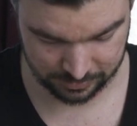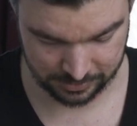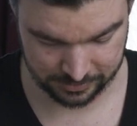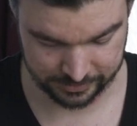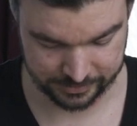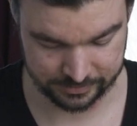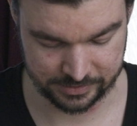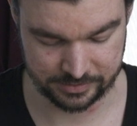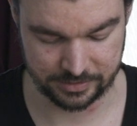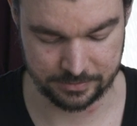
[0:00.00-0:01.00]
blur,
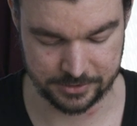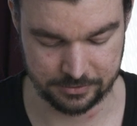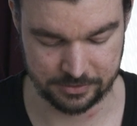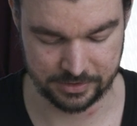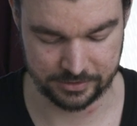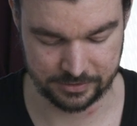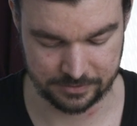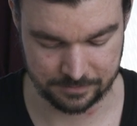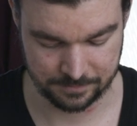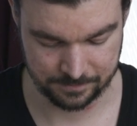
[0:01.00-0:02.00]
nighttime shooting,
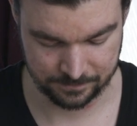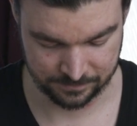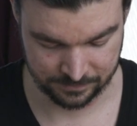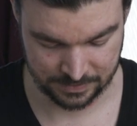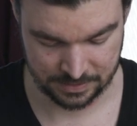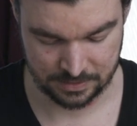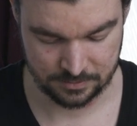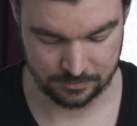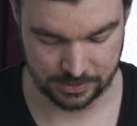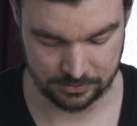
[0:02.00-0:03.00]

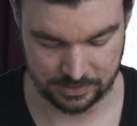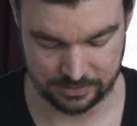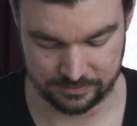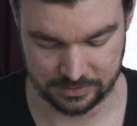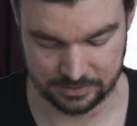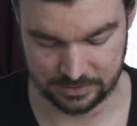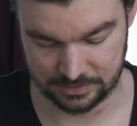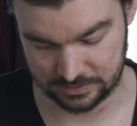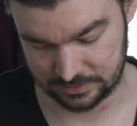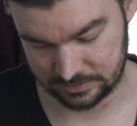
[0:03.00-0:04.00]
why you need
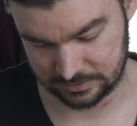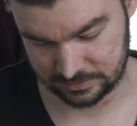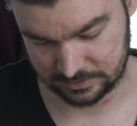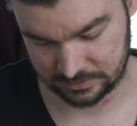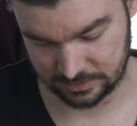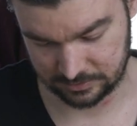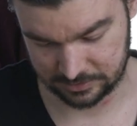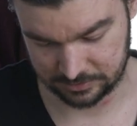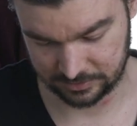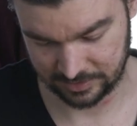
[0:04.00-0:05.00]
filters, how to
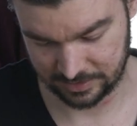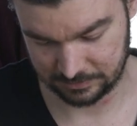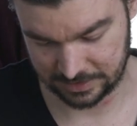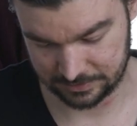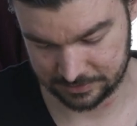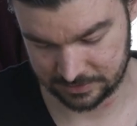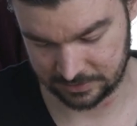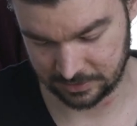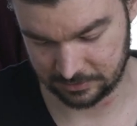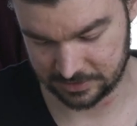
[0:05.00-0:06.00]
shoot time-lapse,
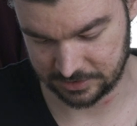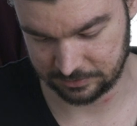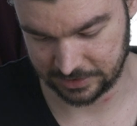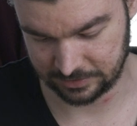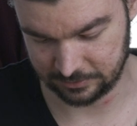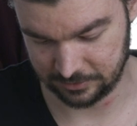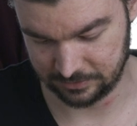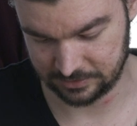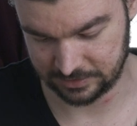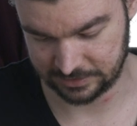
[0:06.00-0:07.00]
drone cinematic
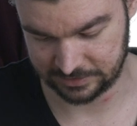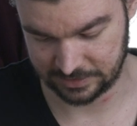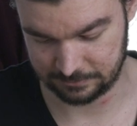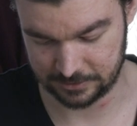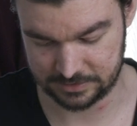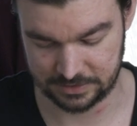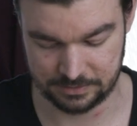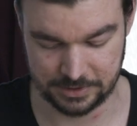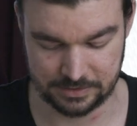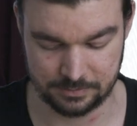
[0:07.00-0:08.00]
moves, and camera
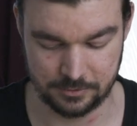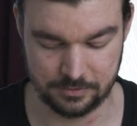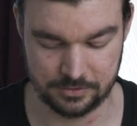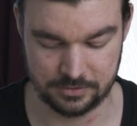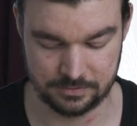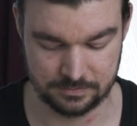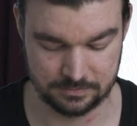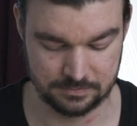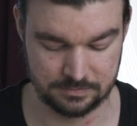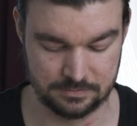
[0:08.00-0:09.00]
cinematic moves.
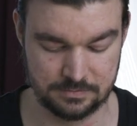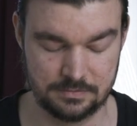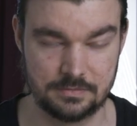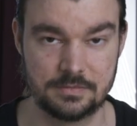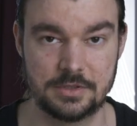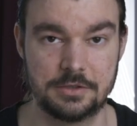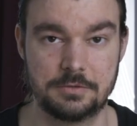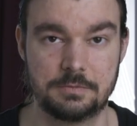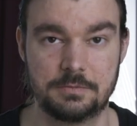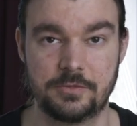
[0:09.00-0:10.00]

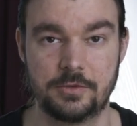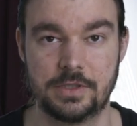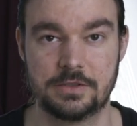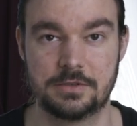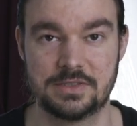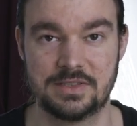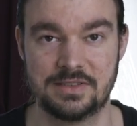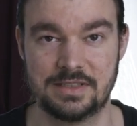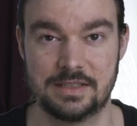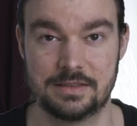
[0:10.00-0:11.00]
So if you're interested
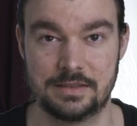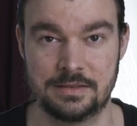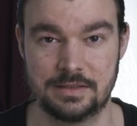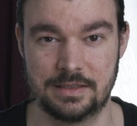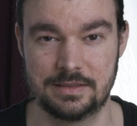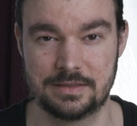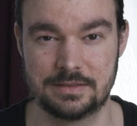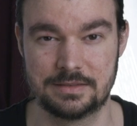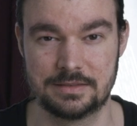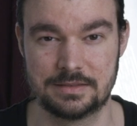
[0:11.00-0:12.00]
in that,
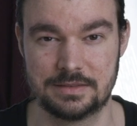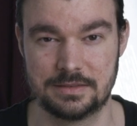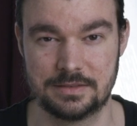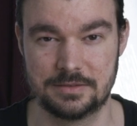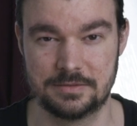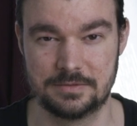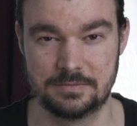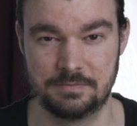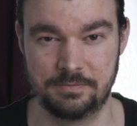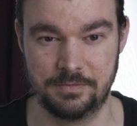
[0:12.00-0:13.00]

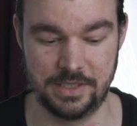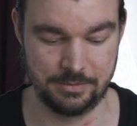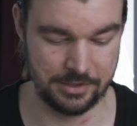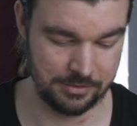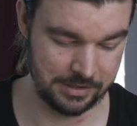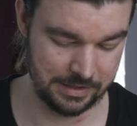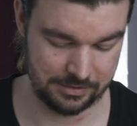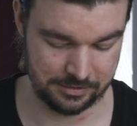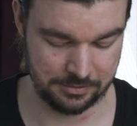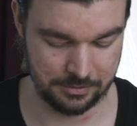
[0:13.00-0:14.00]
maybe you can
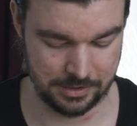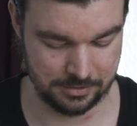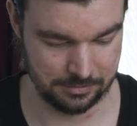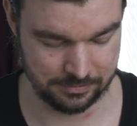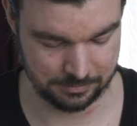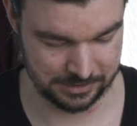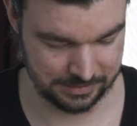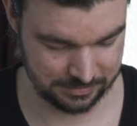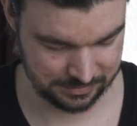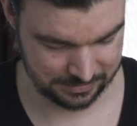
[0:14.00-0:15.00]
get a QR code from this.